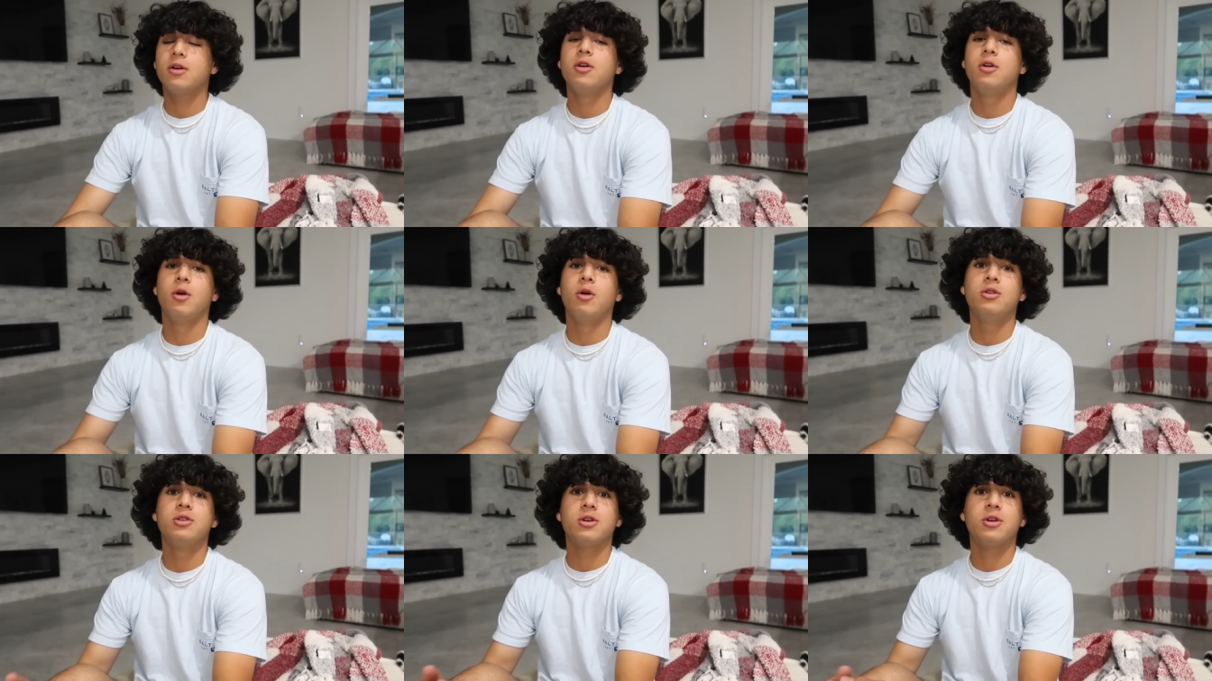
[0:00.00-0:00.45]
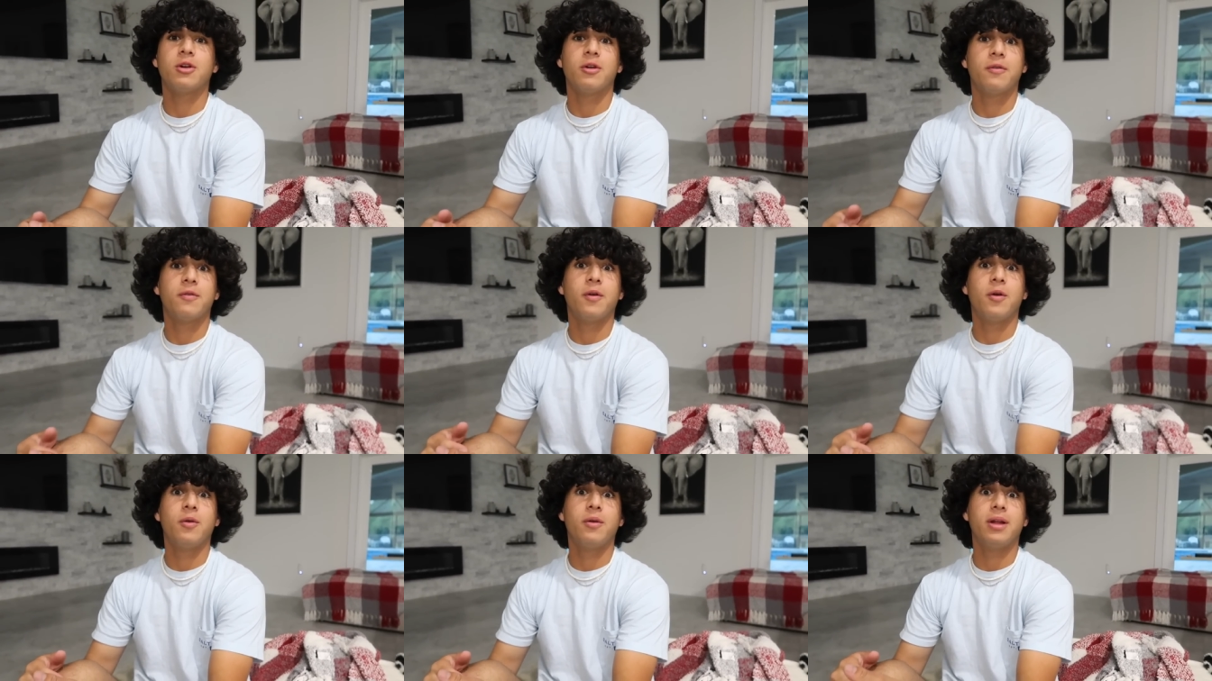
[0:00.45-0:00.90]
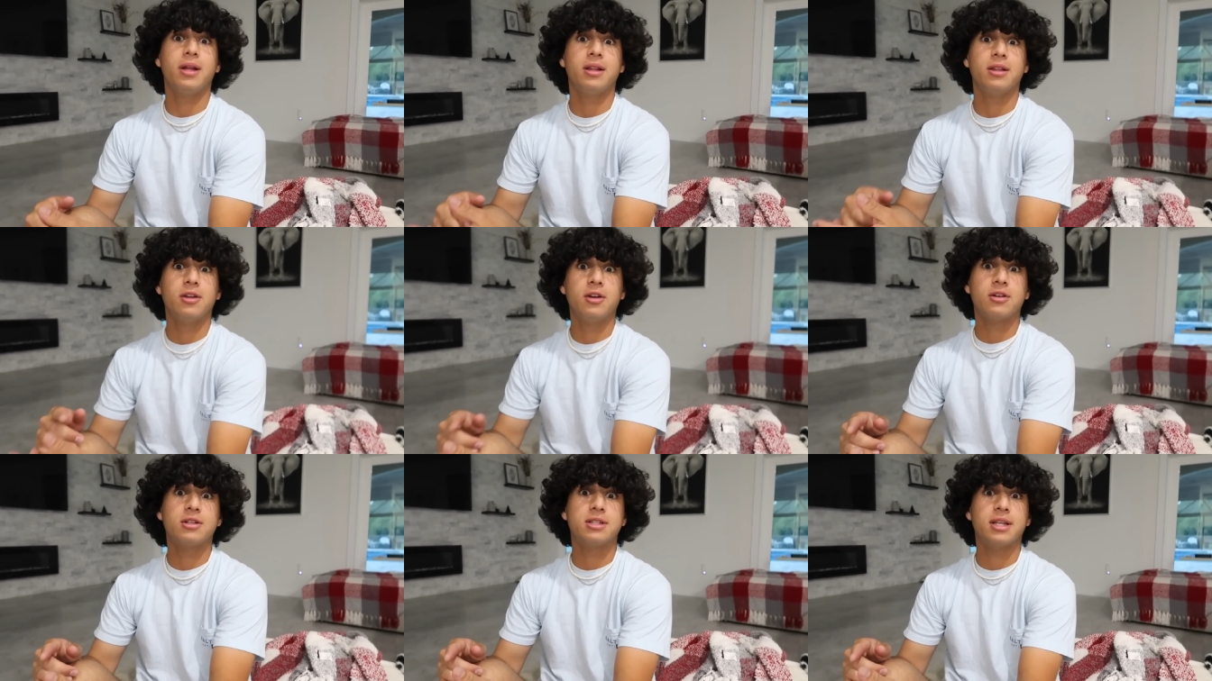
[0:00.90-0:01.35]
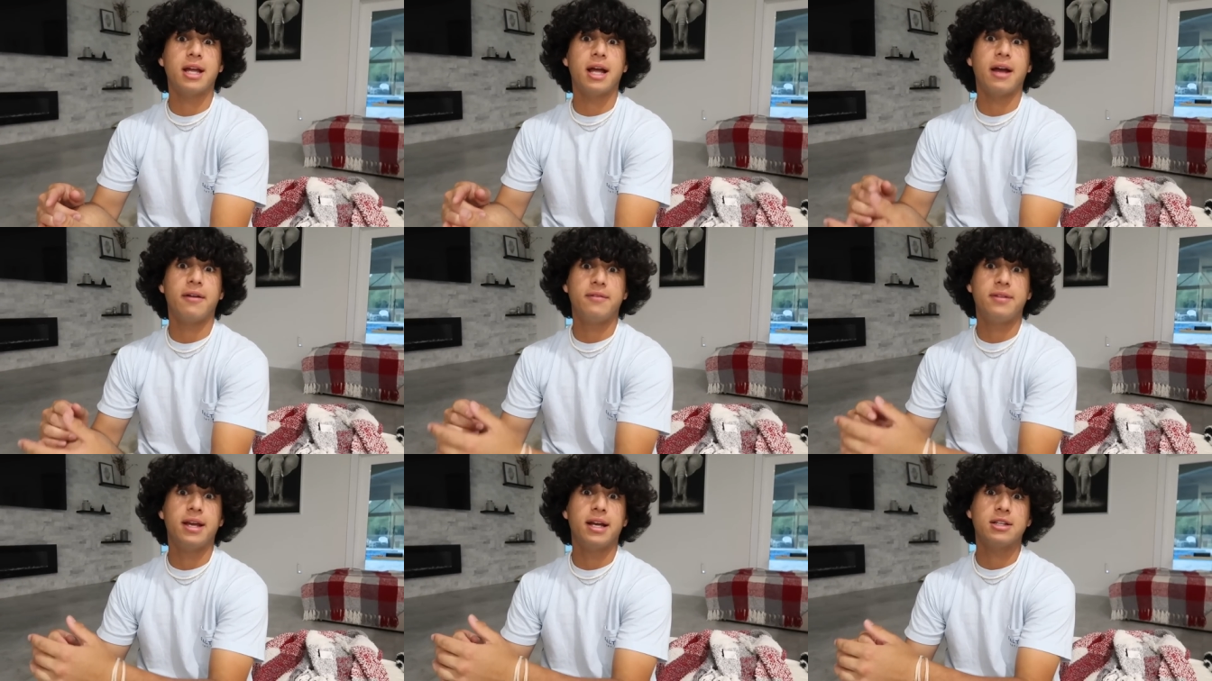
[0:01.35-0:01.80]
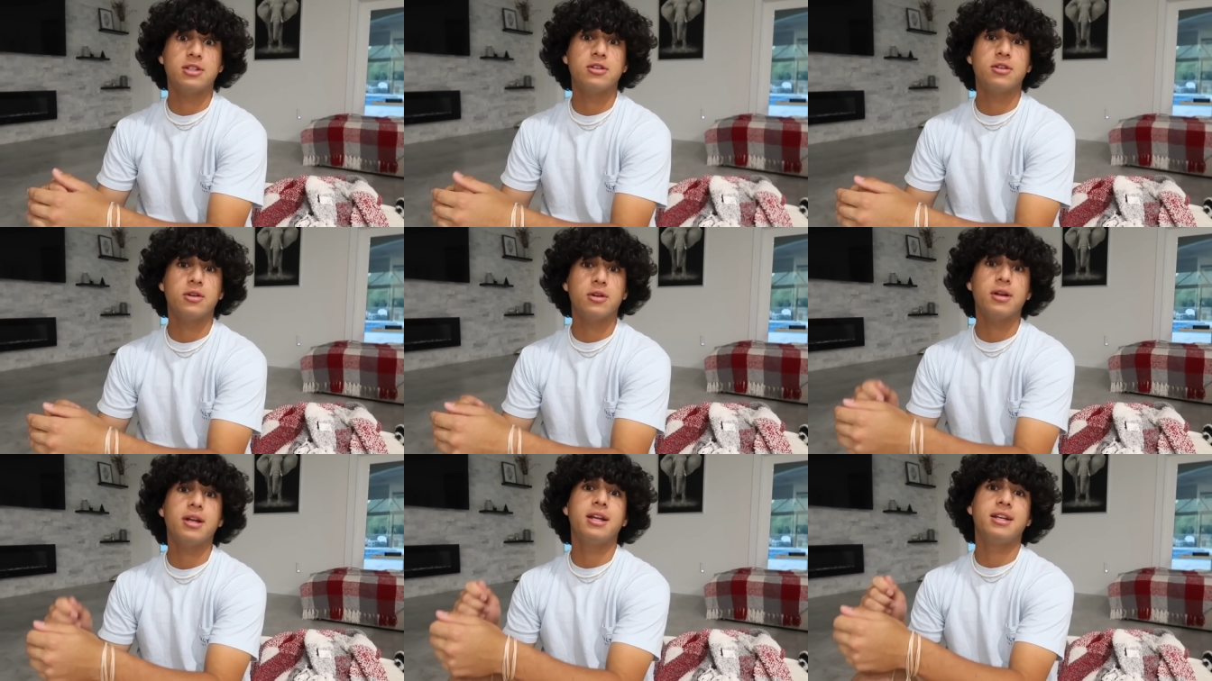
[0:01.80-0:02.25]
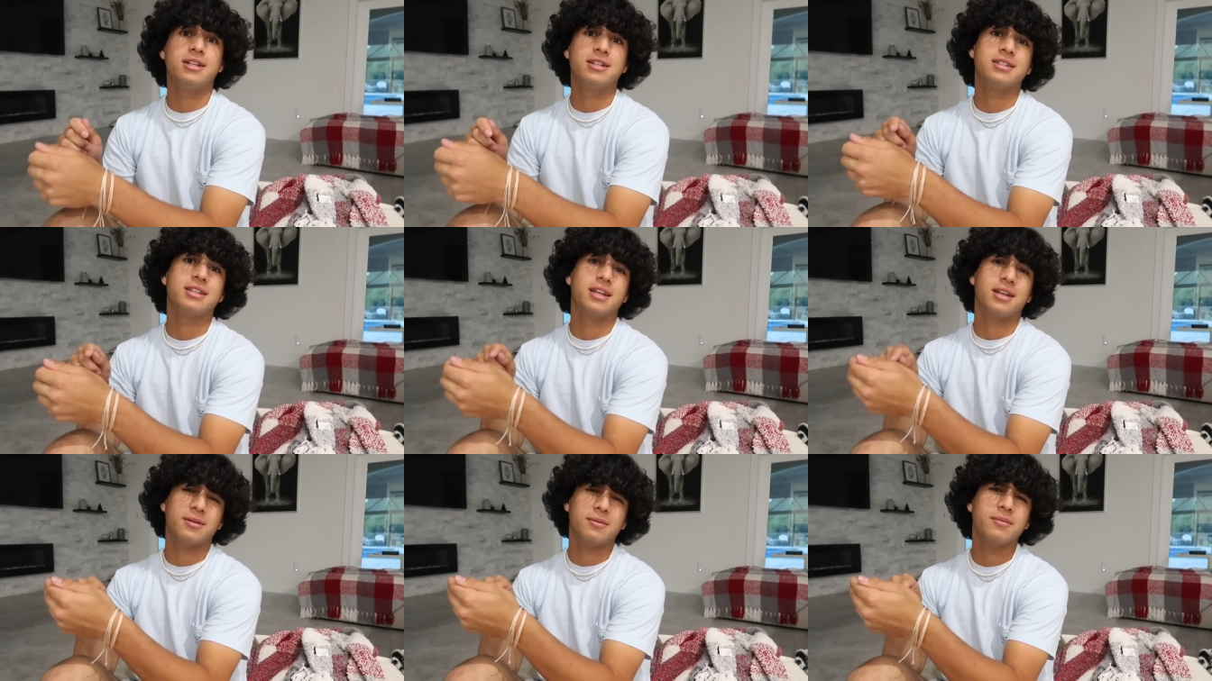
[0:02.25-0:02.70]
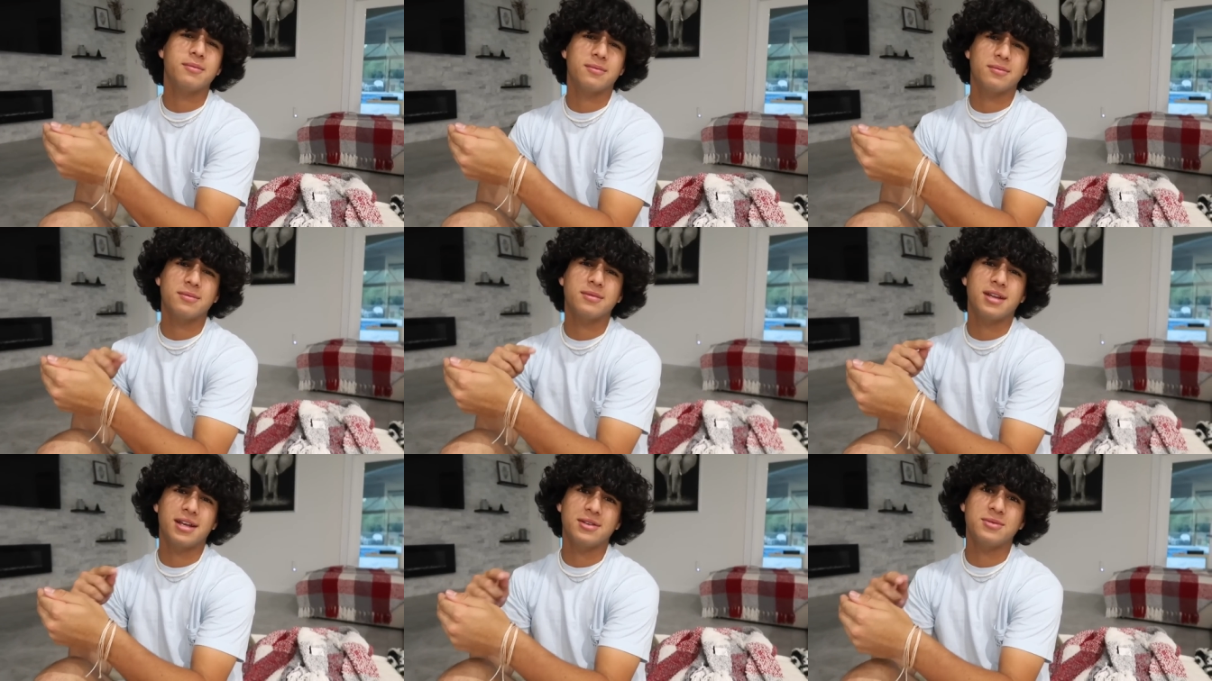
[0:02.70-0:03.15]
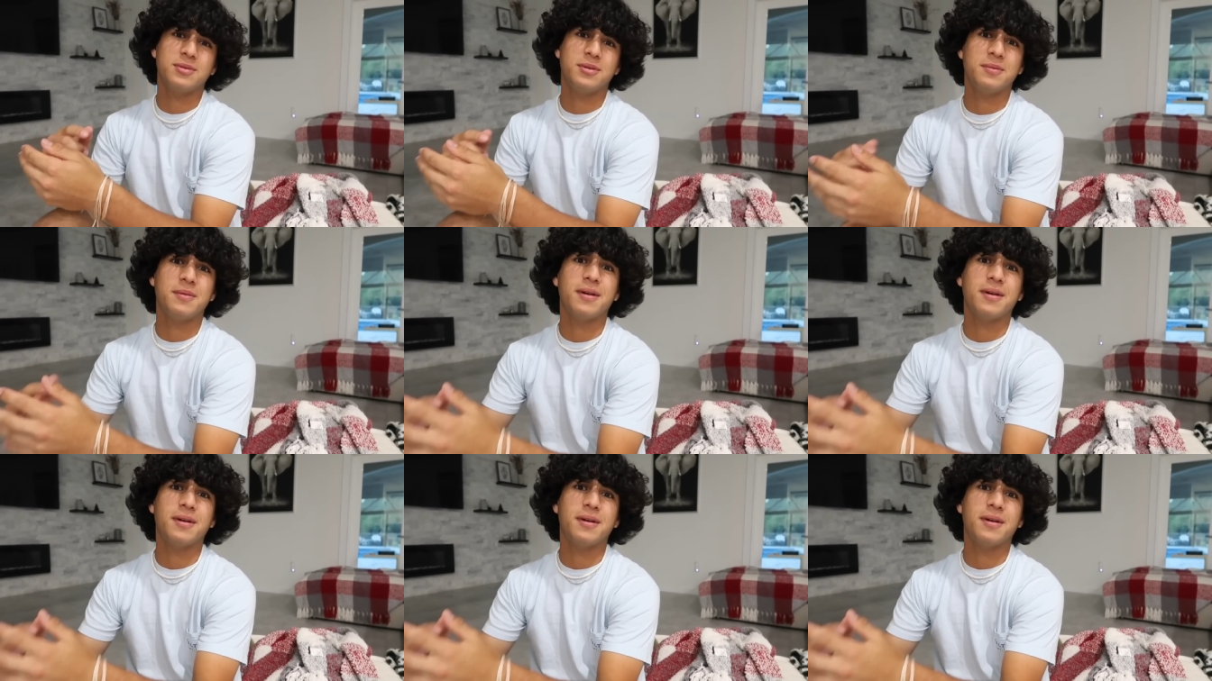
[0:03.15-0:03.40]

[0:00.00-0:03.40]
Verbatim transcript: goes on her phone and looks that I've texted her and just, like, texts me